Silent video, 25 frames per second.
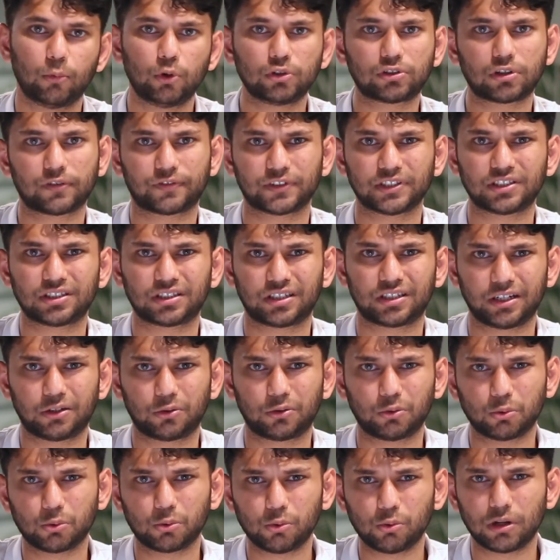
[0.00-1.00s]
Most of us stick
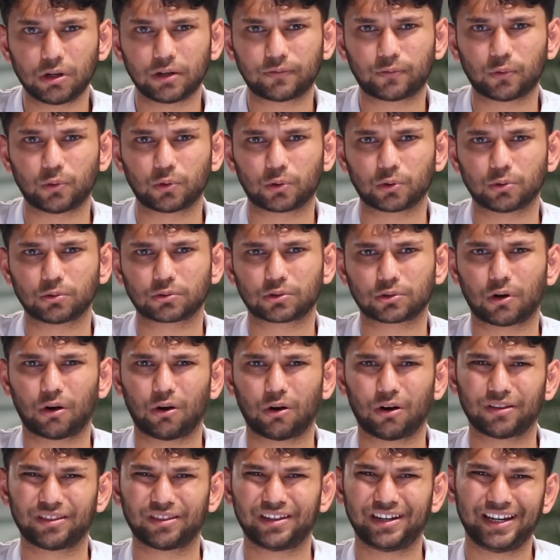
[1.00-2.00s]
to Google Photos
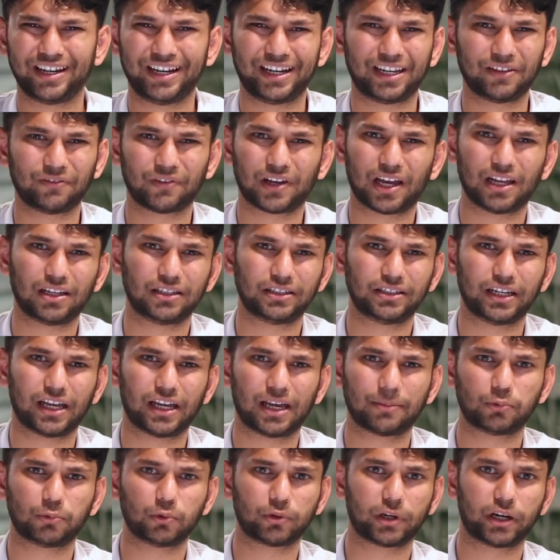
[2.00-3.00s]
or the native gallery
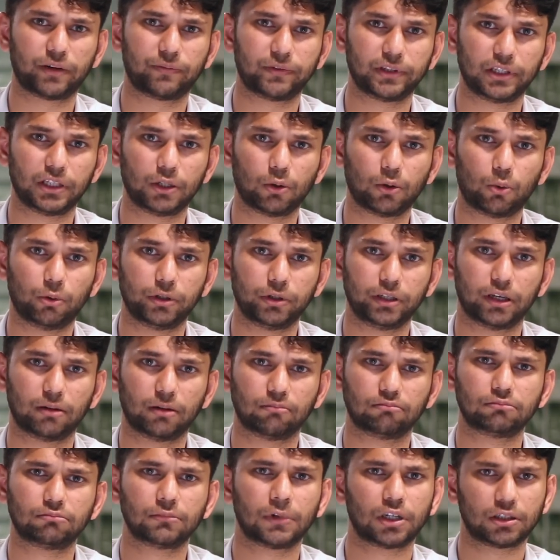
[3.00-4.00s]
app you get with the OEM.